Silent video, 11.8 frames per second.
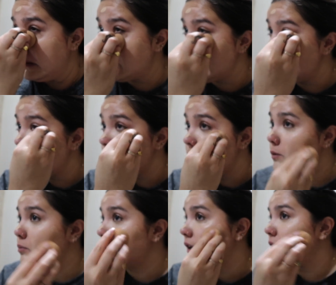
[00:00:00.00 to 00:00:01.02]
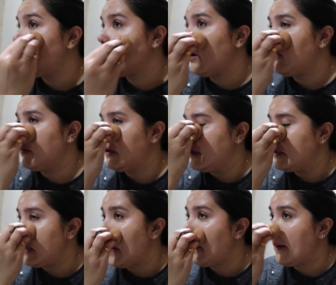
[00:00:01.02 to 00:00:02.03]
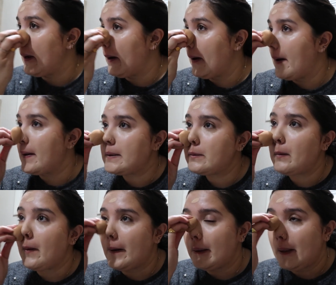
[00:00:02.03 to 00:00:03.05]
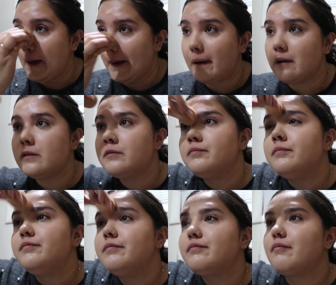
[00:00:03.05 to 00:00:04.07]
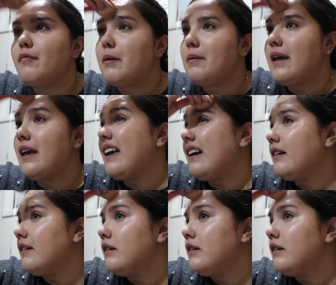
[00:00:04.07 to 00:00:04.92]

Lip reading: can see that it's pretty full coverage. I mean, it's more like maybe